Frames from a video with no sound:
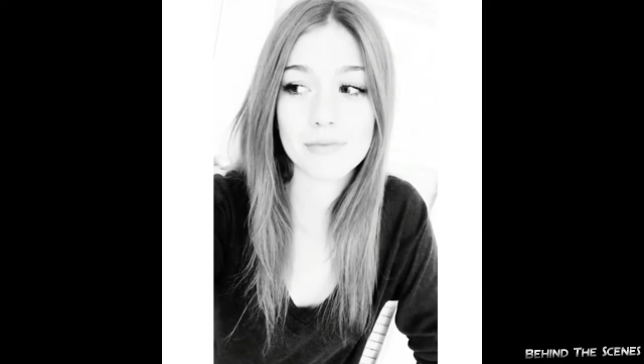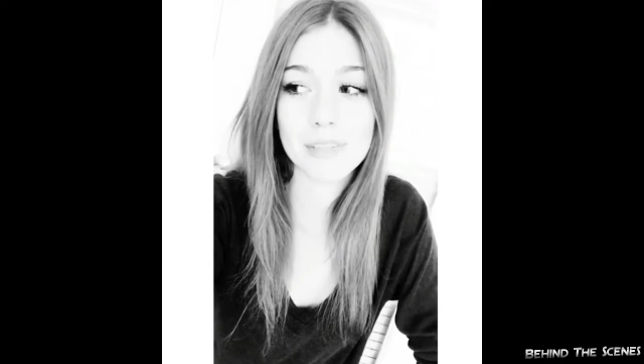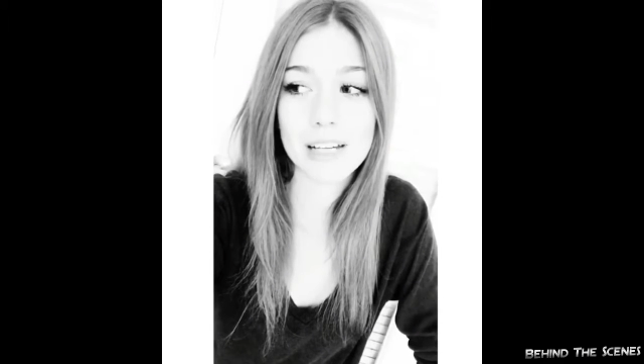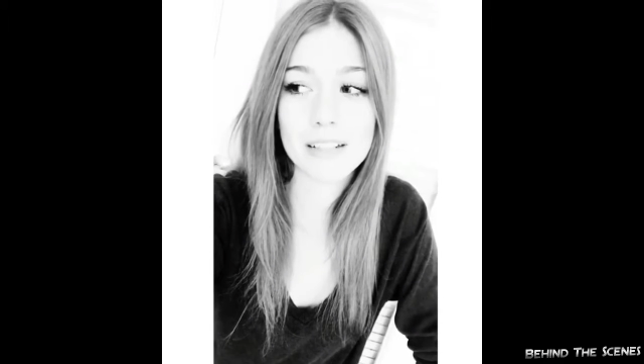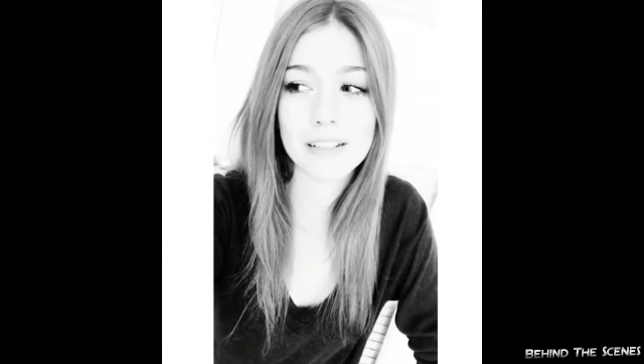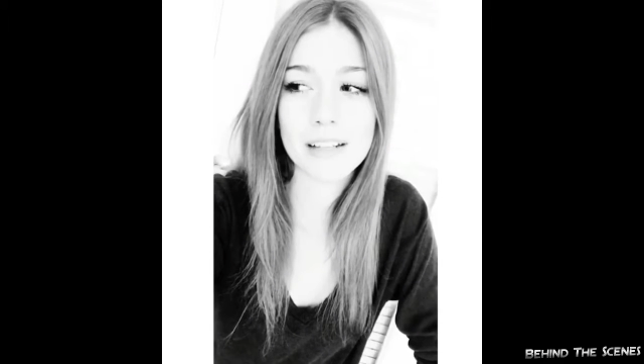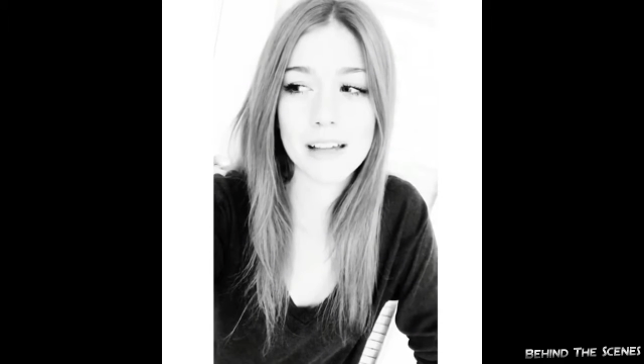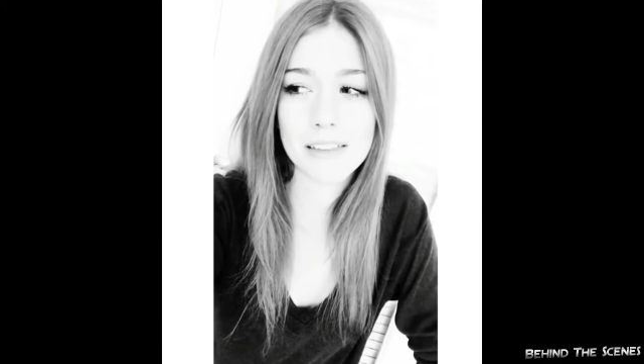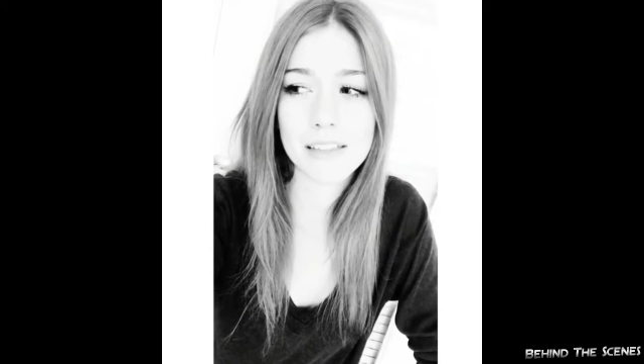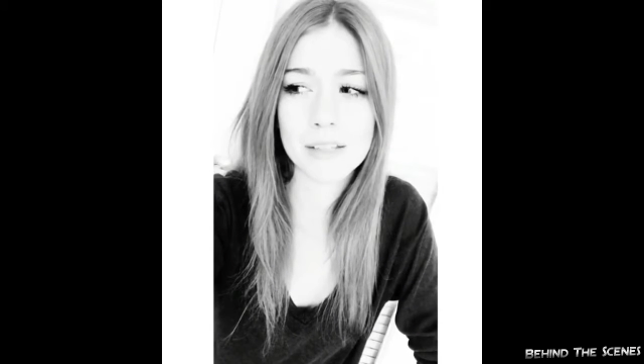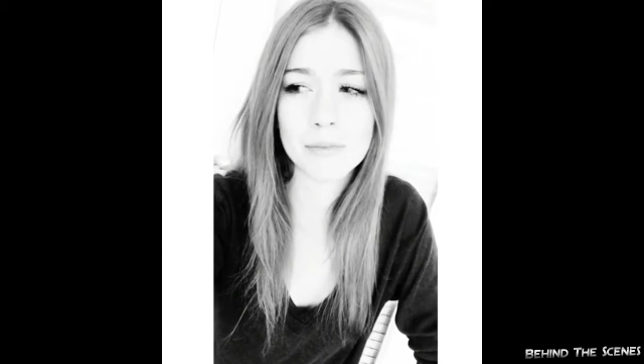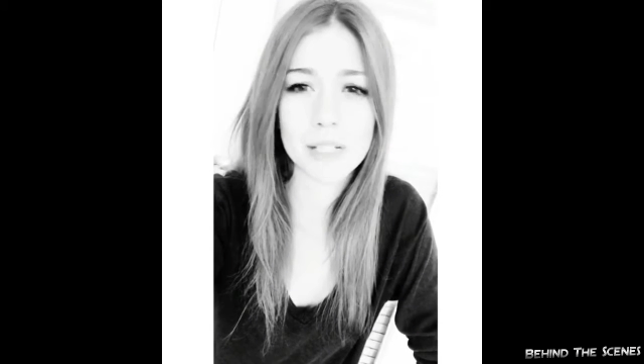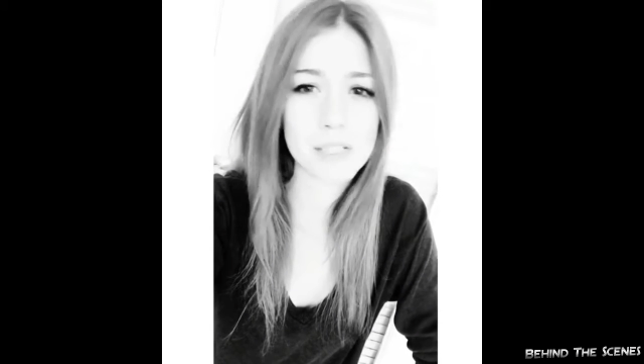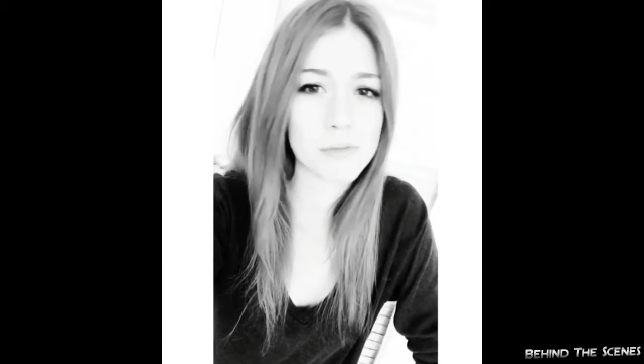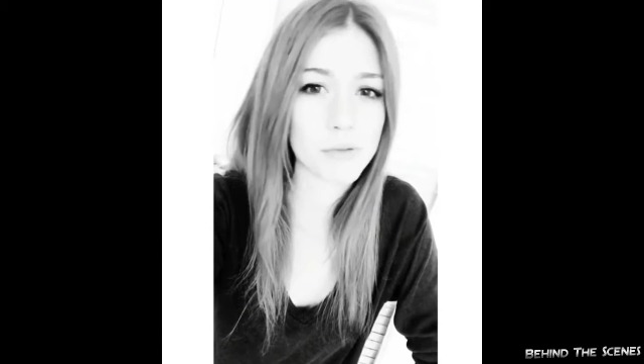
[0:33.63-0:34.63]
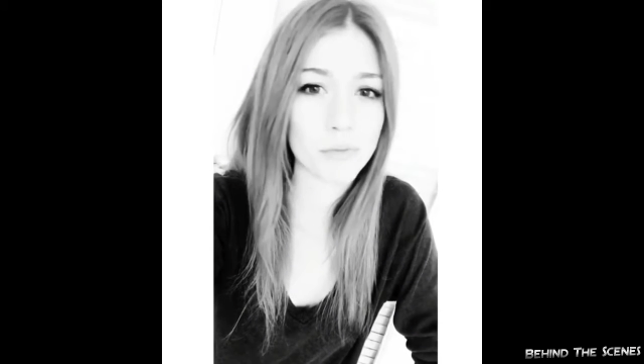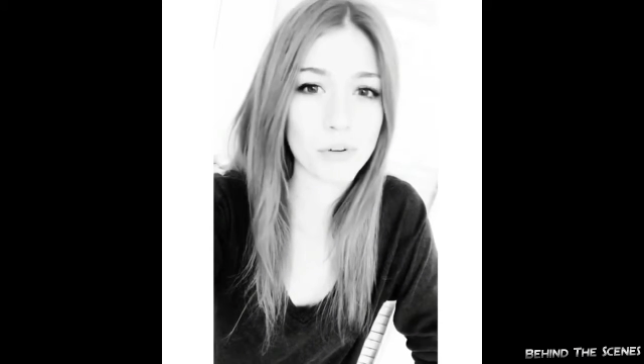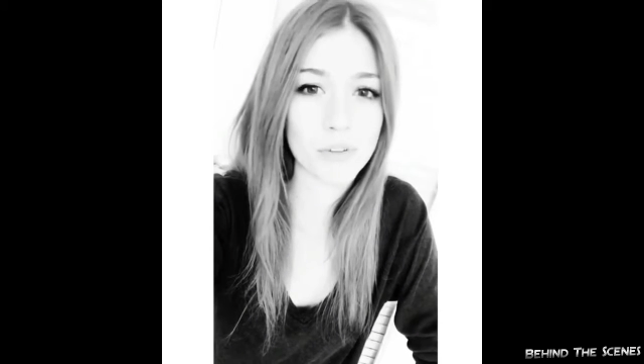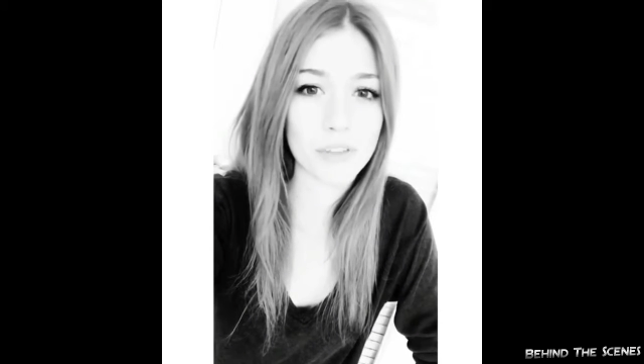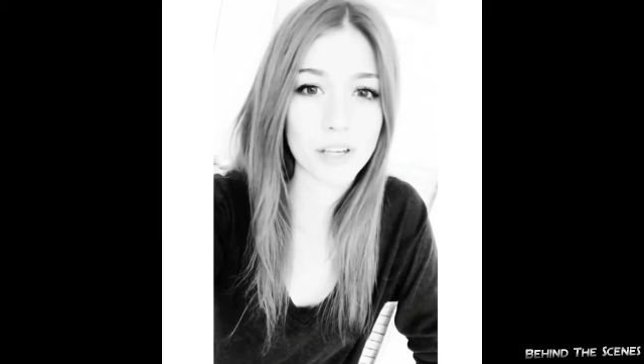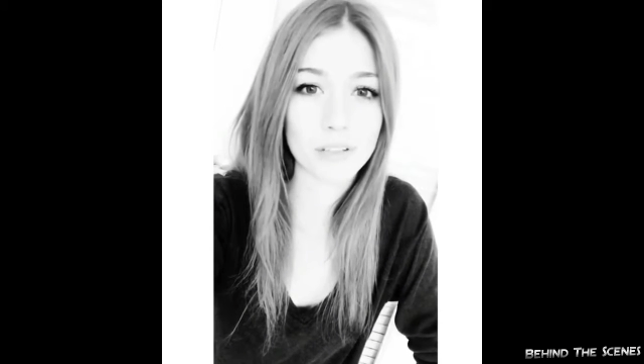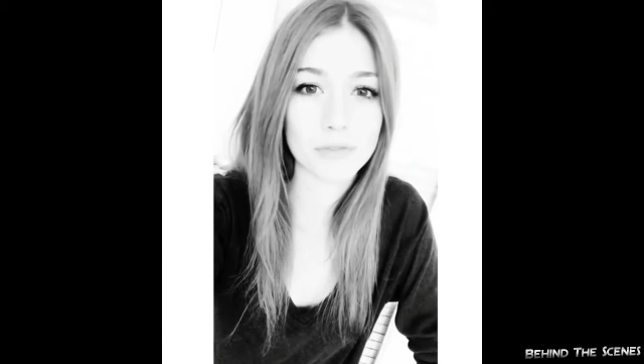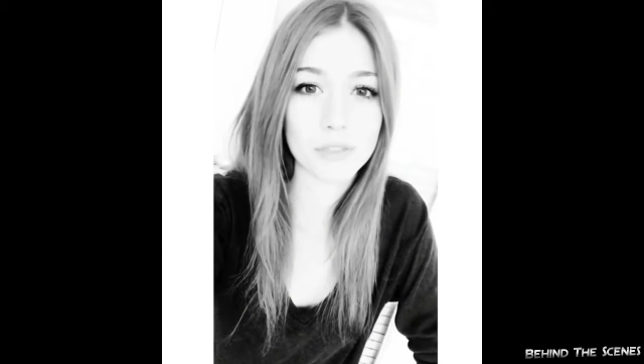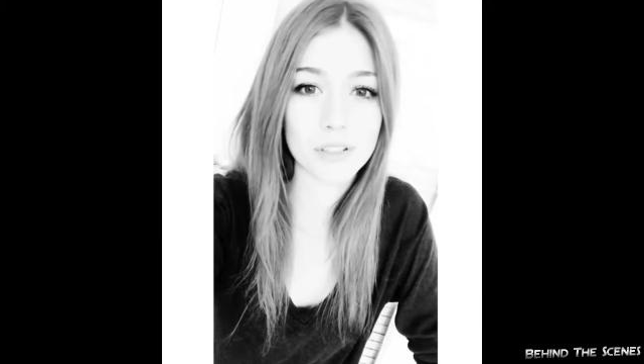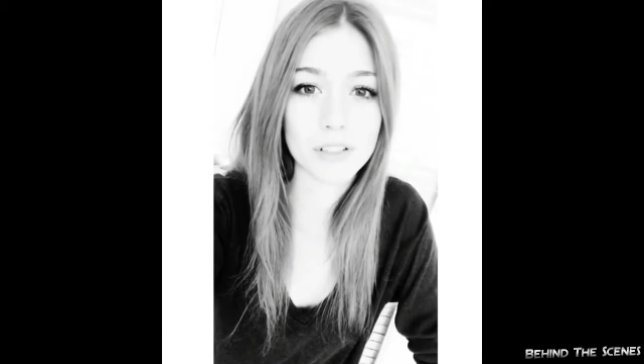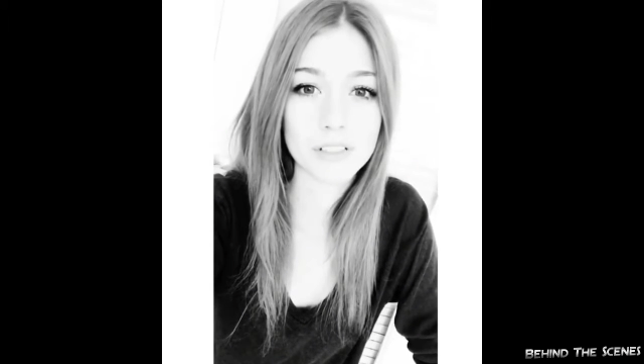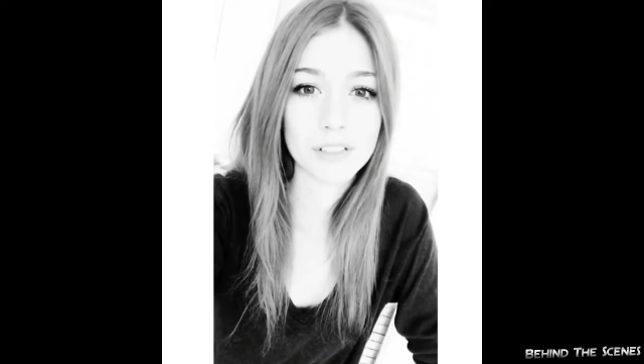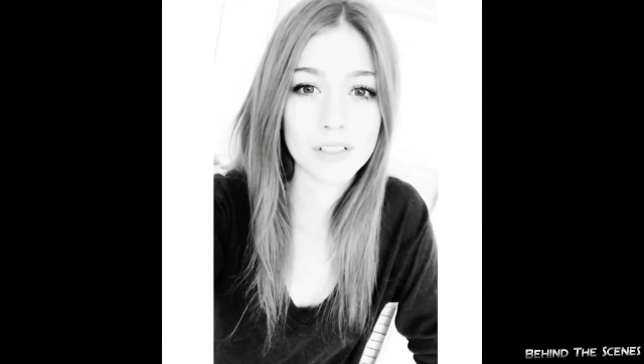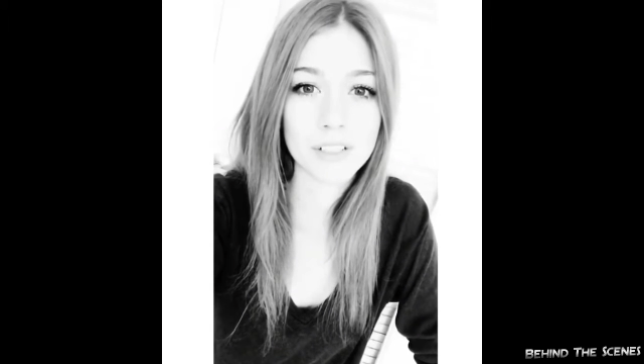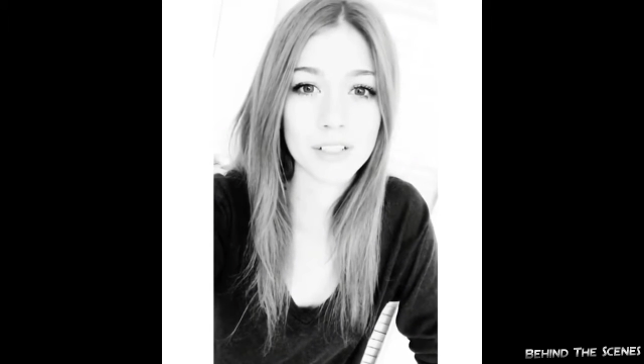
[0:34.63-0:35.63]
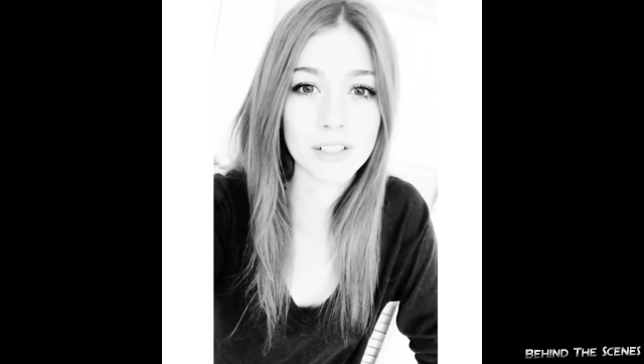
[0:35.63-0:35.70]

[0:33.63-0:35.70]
And nothing makes me more thankful